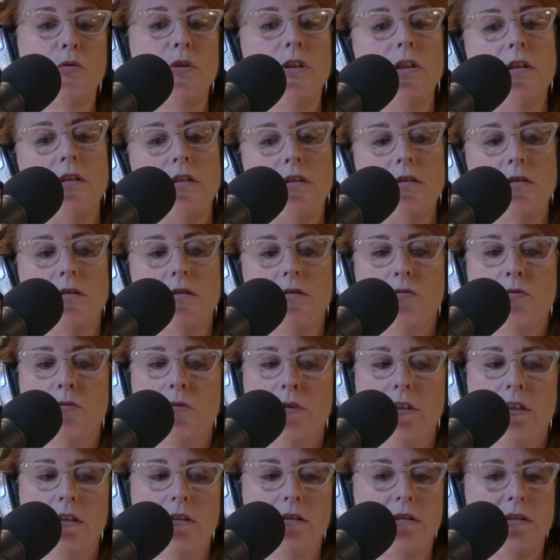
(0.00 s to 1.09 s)
read
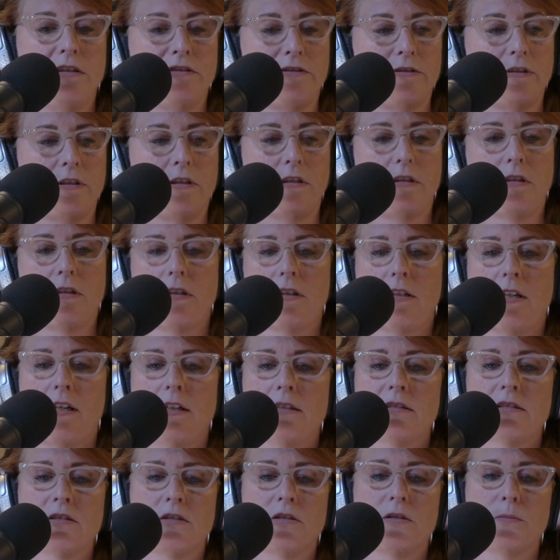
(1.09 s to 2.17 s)
different
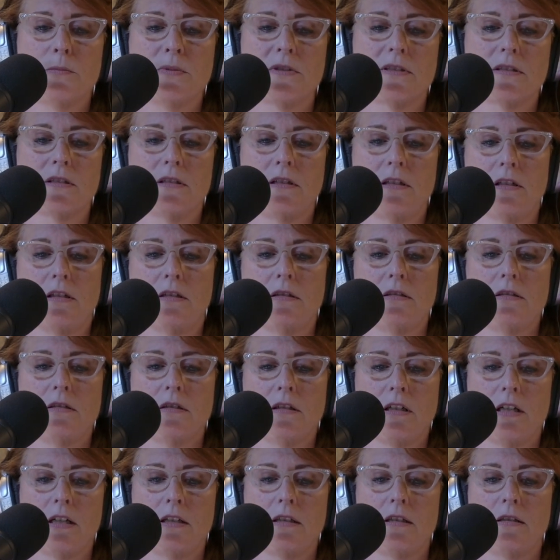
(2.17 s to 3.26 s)
excerpts and
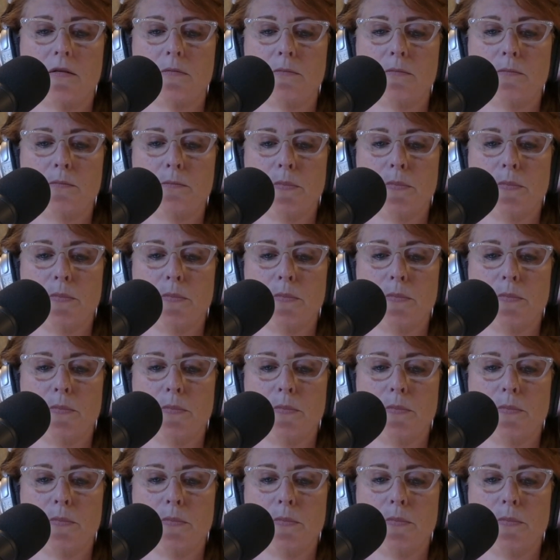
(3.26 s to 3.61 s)
kind of